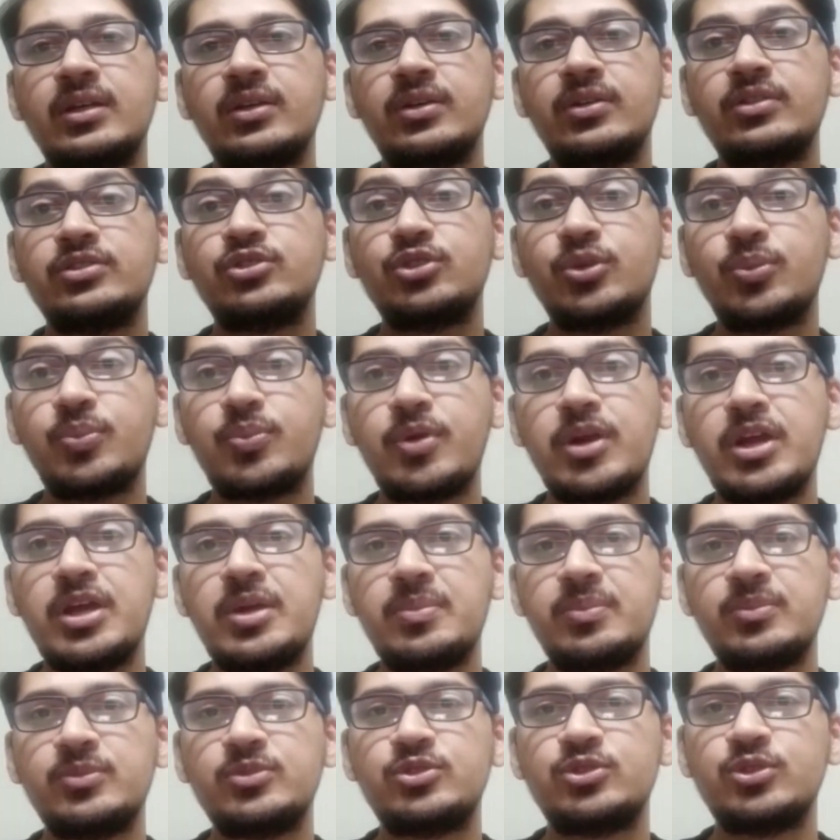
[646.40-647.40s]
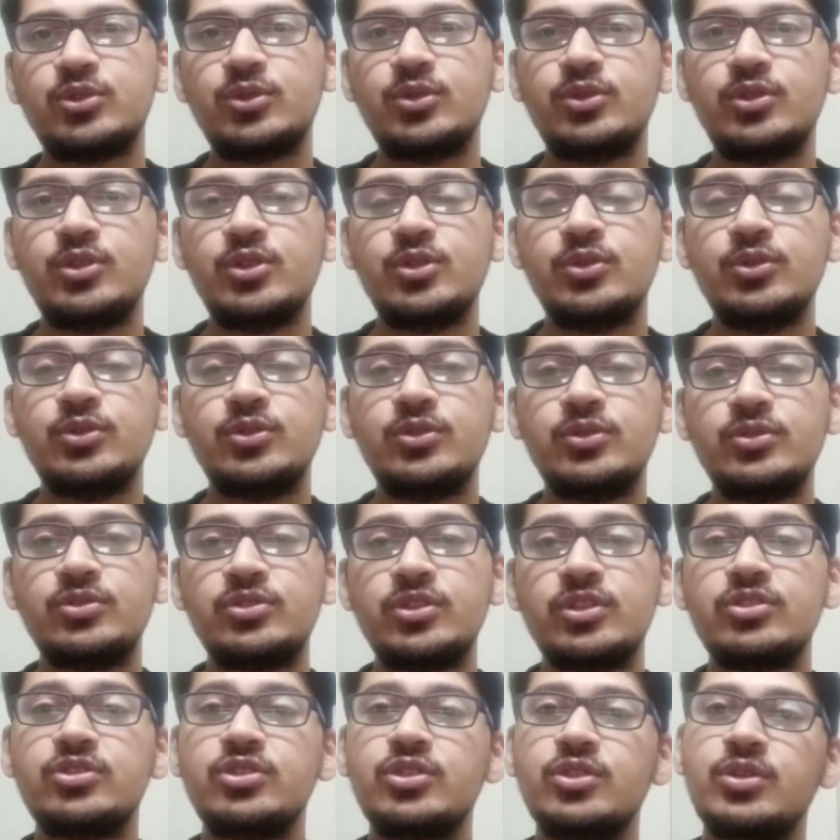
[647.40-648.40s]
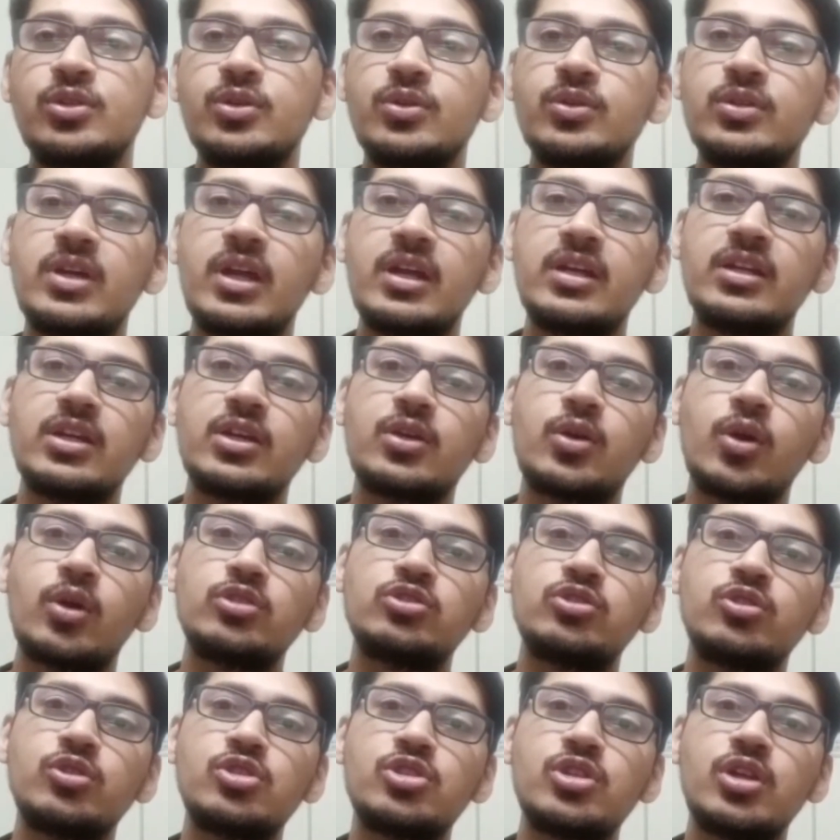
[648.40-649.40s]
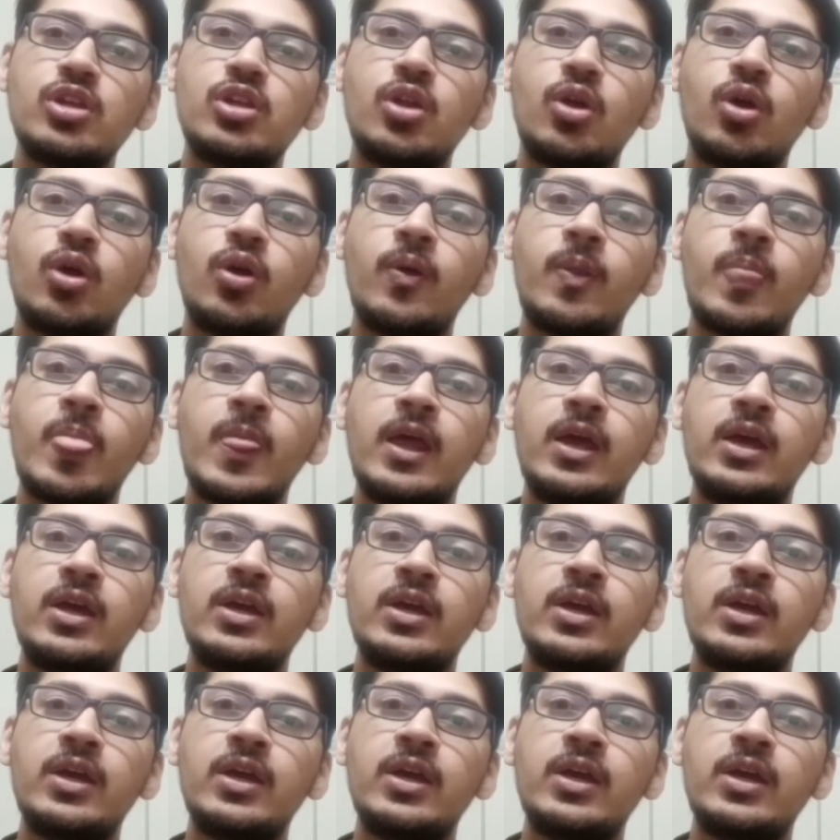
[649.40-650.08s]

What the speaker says: supreme. So since you know that the constitutional law